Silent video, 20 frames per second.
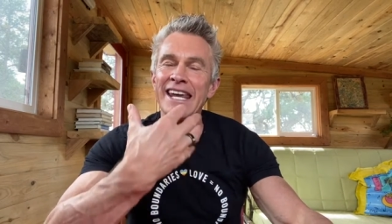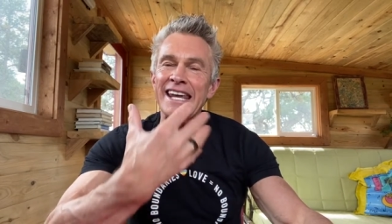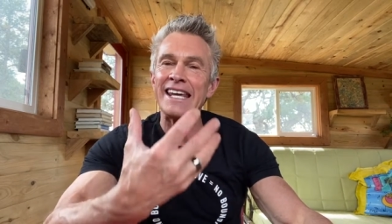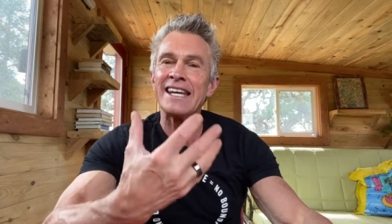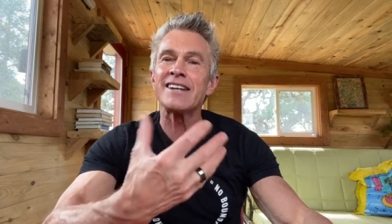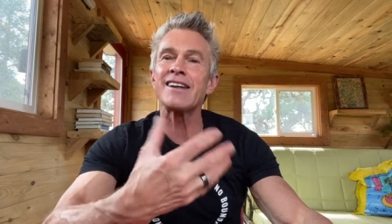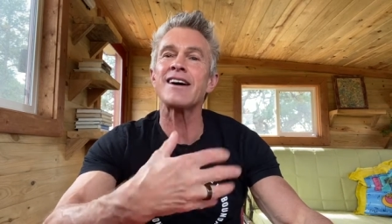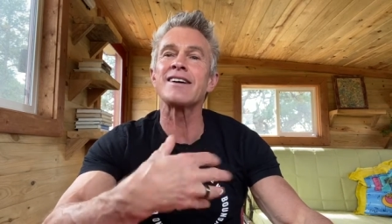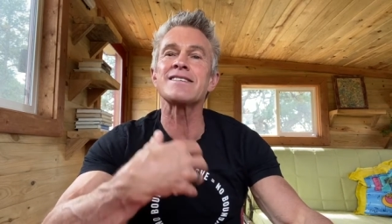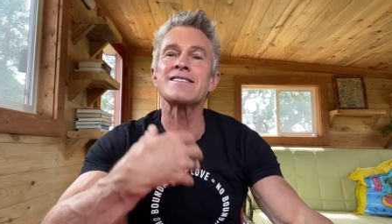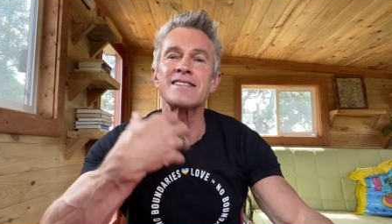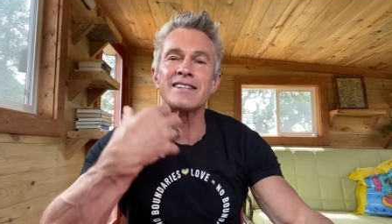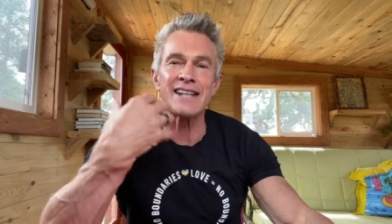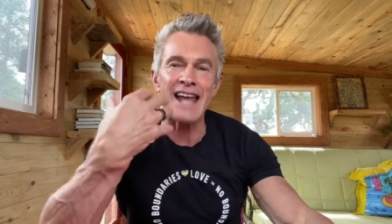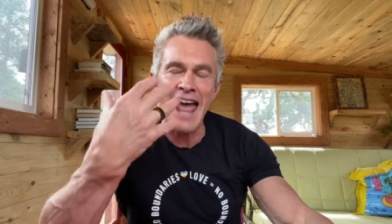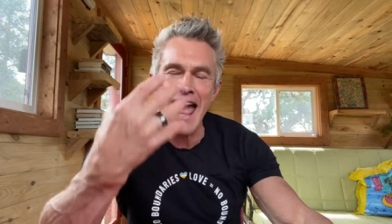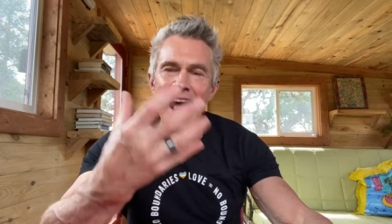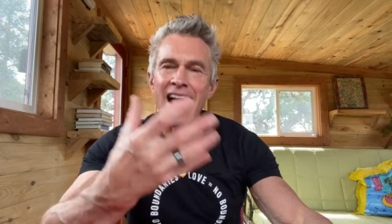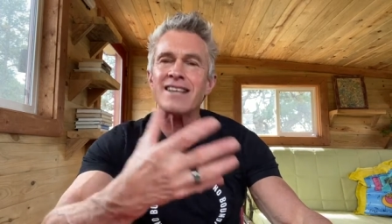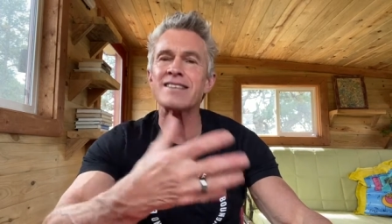in us and
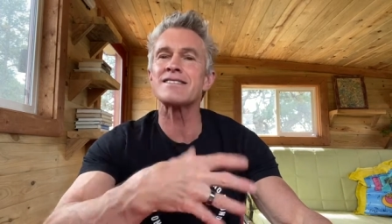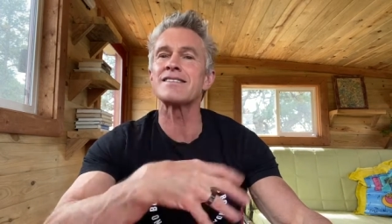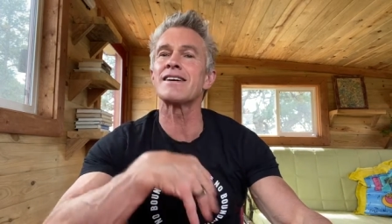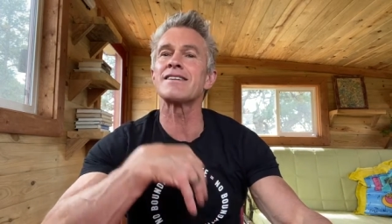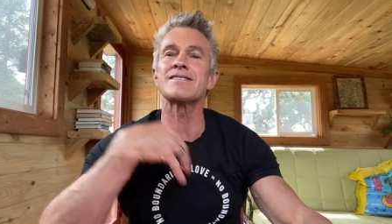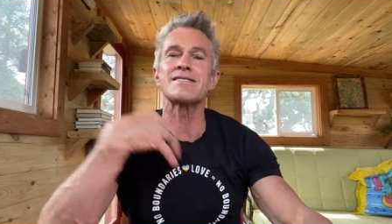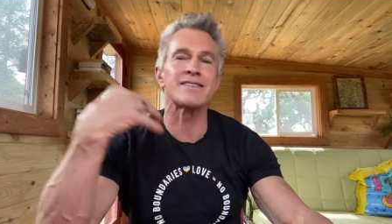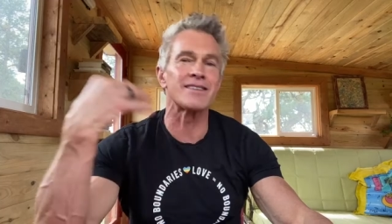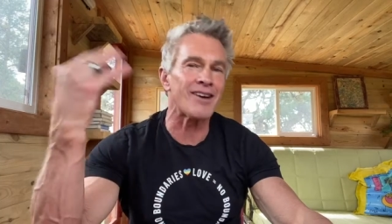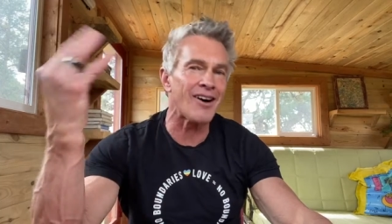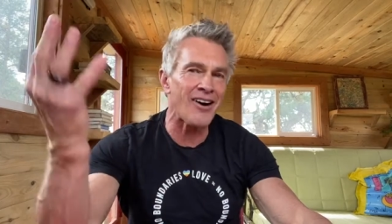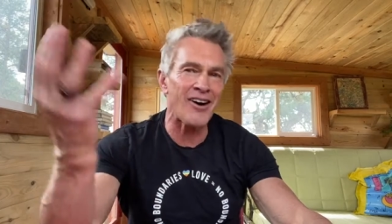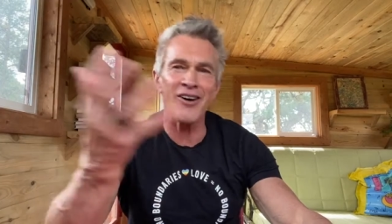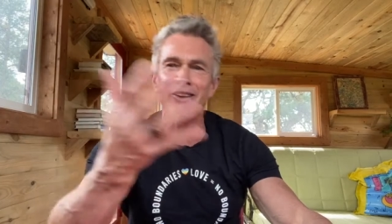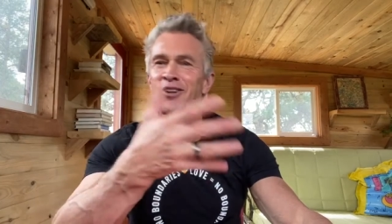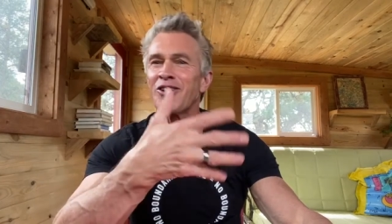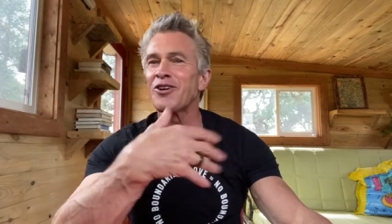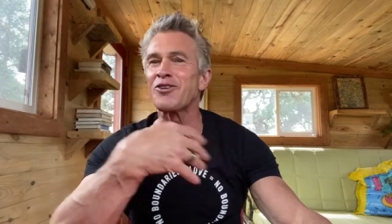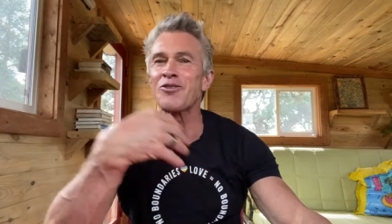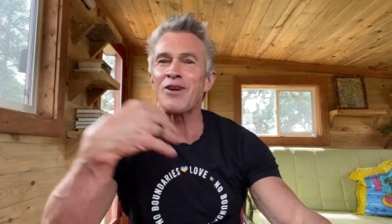as us and
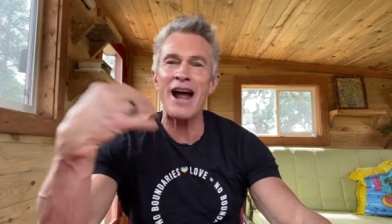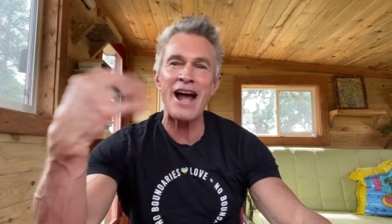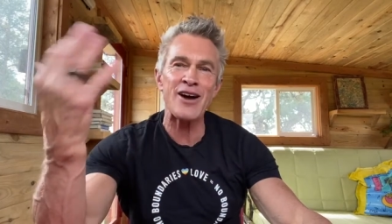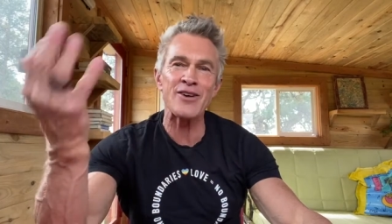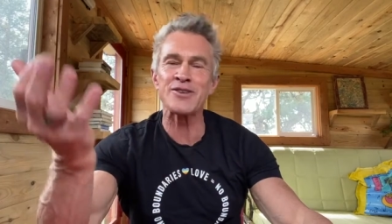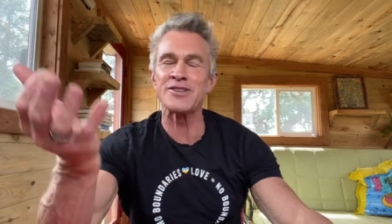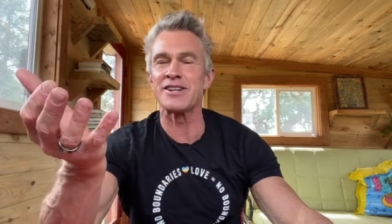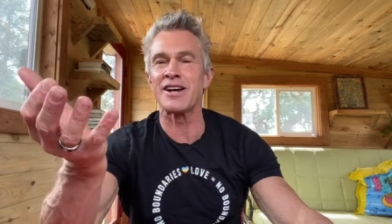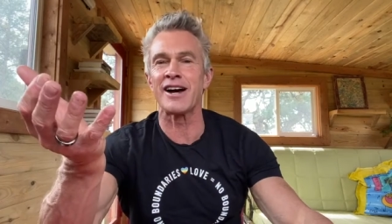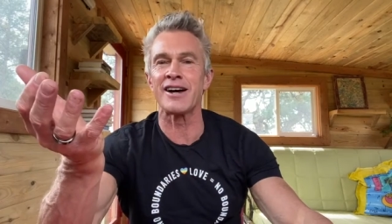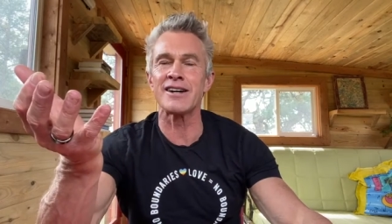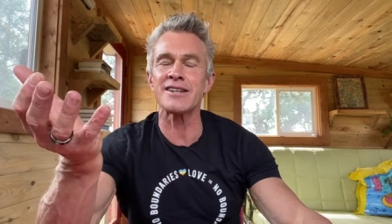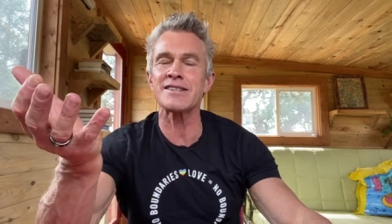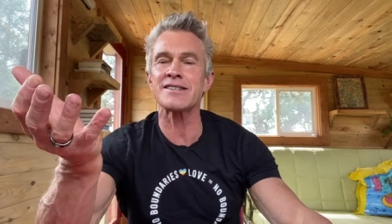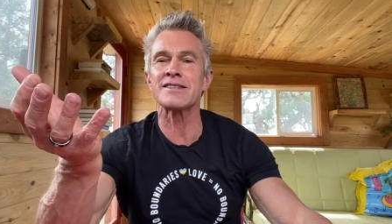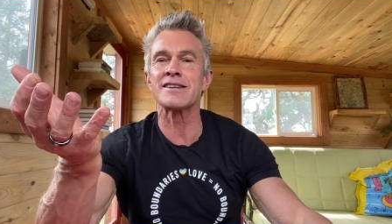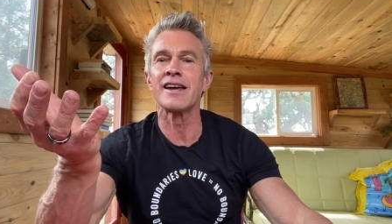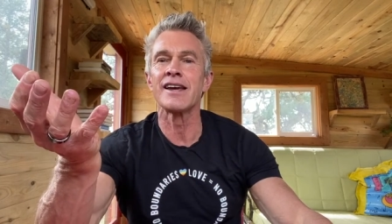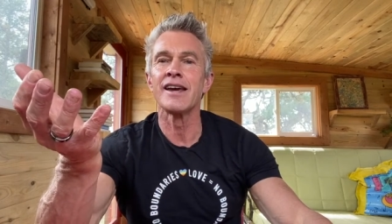all around us,